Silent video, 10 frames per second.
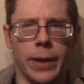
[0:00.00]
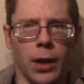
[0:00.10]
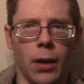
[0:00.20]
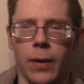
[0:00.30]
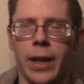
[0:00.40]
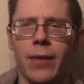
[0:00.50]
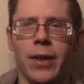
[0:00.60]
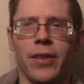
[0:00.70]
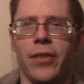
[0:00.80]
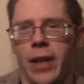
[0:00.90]
collar. They have
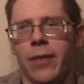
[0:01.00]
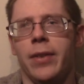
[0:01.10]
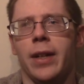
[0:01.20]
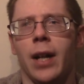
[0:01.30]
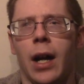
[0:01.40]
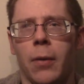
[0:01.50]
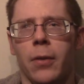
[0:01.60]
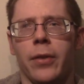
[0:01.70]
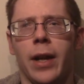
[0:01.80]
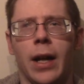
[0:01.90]
these safety
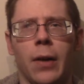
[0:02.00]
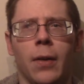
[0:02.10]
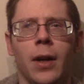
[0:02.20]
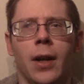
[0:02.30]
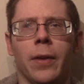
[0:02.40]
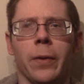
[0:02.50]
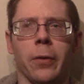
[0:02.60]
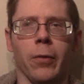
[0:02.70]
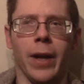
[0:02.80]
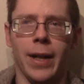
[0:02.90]
collars now. They're
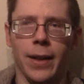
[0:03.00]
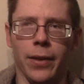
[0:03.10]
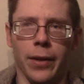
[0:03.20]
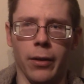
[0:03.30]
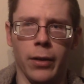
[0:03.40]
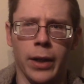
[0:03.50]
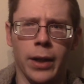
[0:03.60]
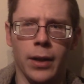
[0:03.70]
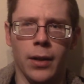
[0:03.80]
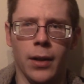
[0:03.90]
great in
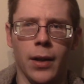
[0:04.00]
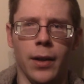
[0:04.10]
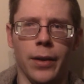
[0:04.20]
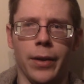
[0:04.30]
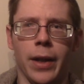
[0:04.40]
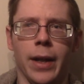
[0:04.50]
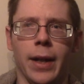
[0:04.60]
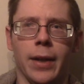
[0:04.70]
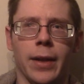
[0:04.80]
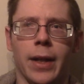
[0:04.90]
theory.
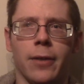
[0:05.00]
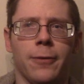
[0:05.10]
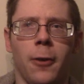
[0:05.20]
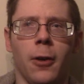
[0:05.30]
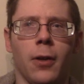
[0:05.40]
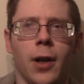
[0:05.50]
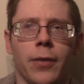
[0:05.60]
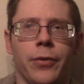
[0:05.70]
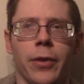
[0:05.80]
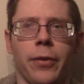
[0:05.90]
They can fall
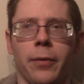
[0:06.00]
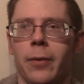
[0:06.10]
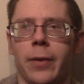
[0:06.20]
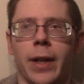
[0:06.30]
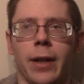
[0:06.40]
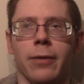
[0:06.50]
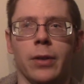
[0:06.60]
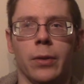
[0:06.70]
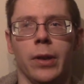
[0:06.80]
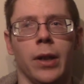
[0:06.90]
off just through getting
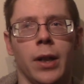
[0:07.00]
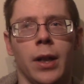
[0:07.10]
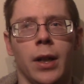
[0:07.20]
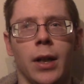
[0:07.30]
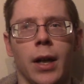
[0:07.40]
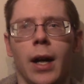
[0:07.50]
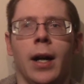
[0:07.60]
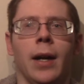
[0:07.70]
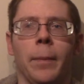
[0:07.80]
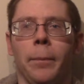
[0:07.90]
food.
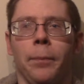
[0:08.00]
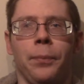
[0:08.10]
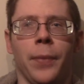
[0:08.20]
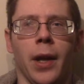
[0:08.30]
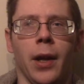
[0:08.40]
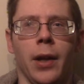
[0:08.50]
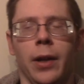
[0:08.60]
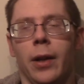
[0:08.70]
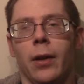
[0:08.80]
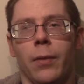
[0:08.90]
You
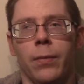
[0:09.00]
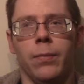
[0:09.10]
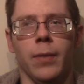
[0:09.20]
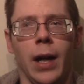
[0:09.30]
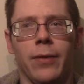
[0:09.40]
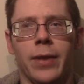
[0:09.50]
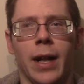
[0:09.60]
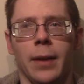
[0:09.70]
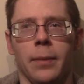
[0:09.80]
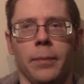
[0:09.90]
know, I've
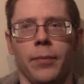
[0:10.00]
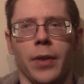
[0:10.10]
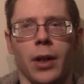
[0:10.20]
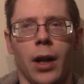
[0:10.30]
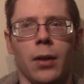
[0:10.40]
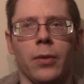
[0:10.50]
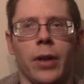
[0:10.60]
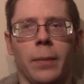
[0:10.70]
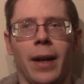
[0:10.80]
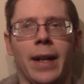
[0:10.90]
got collars
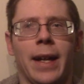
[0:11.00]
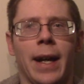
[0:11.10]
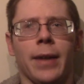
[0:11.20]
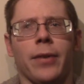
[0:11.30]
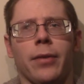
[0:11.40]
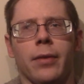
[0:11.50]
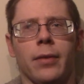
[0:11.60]
on my cats